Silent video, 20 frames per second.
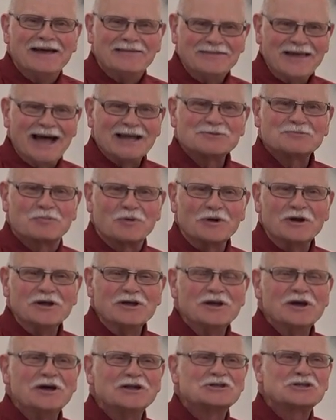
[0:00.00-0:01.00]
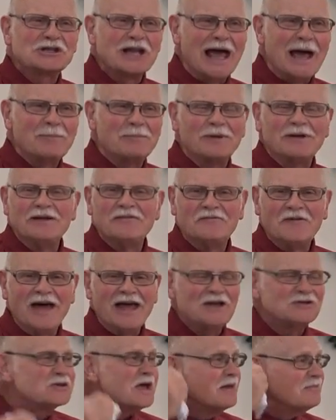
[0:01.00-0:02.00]
That's pretty good slap in the
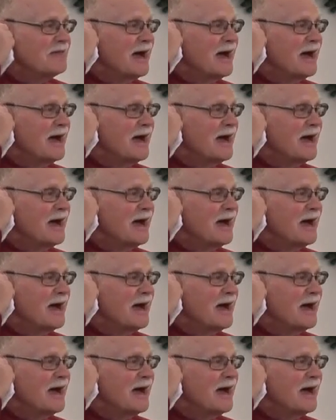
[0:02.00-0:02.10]
face.